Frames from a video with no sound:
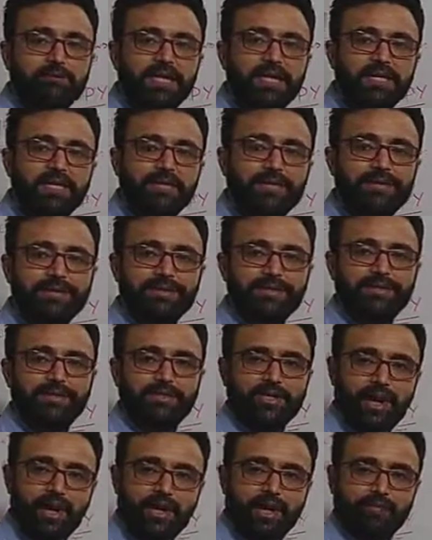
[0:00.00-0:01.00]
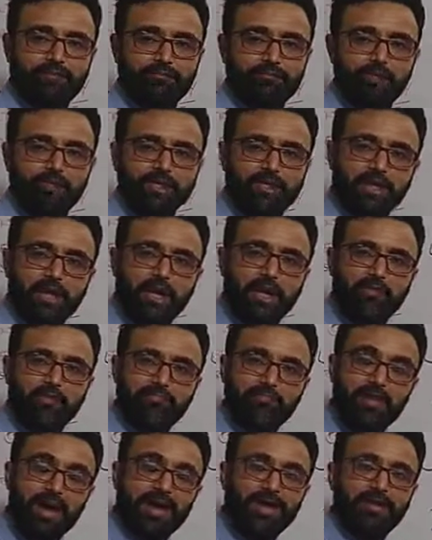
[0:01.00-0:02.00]
million times. It
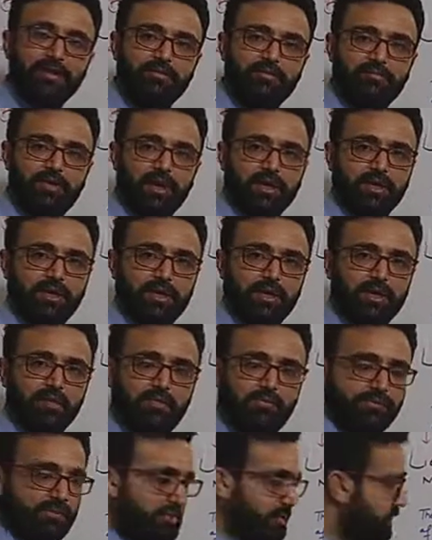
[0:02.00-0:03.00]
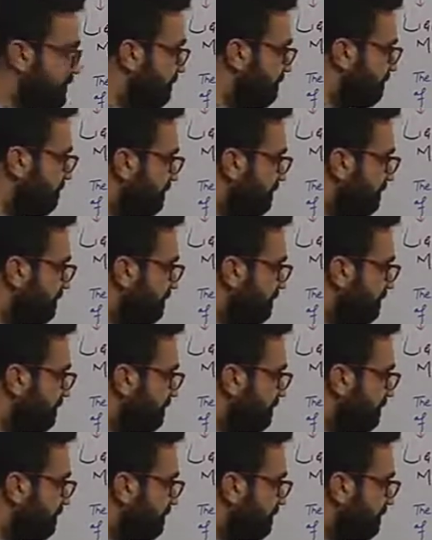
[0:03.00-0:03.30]
can magnify an object,